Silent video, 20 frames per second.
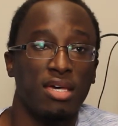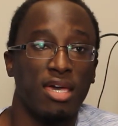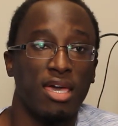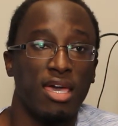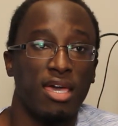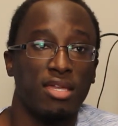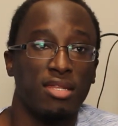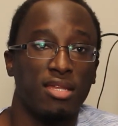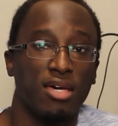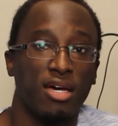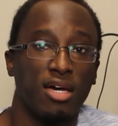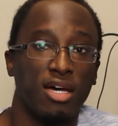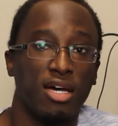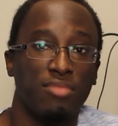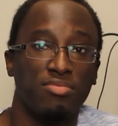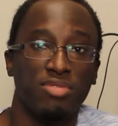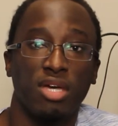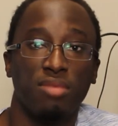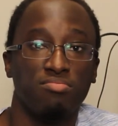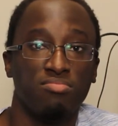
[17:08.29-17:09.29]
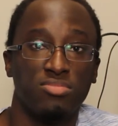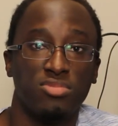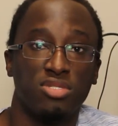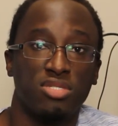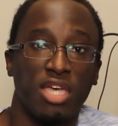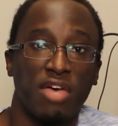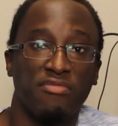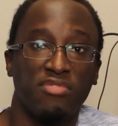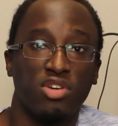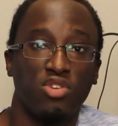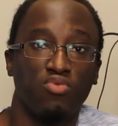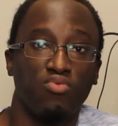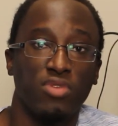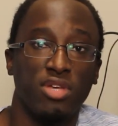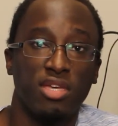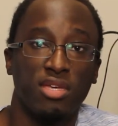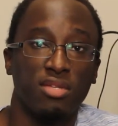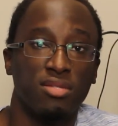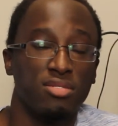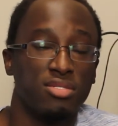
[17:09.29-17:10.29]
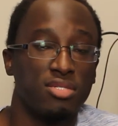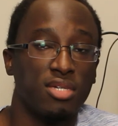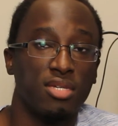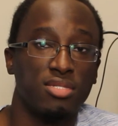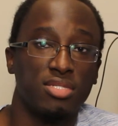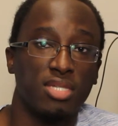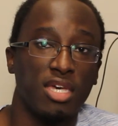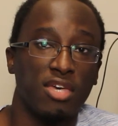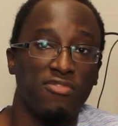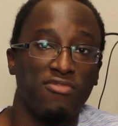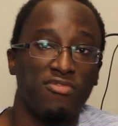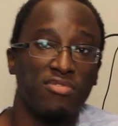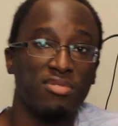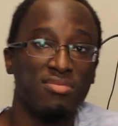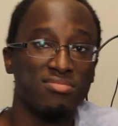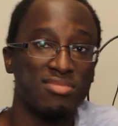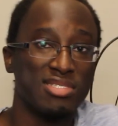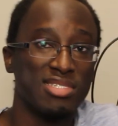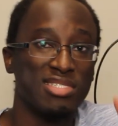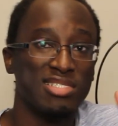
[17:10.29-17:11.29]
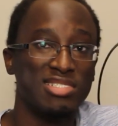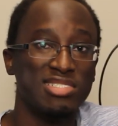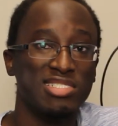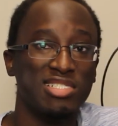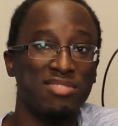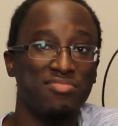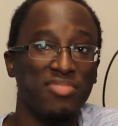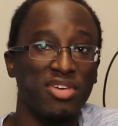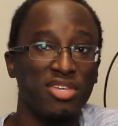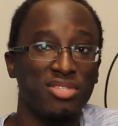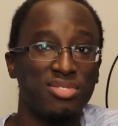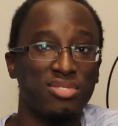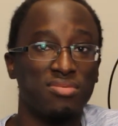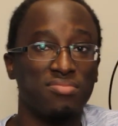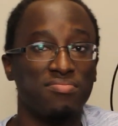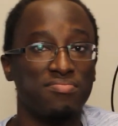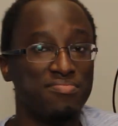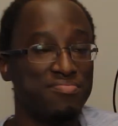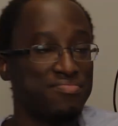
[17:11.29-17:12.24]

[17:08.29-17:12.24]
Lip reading: and just have a good week and stay safe. Peace.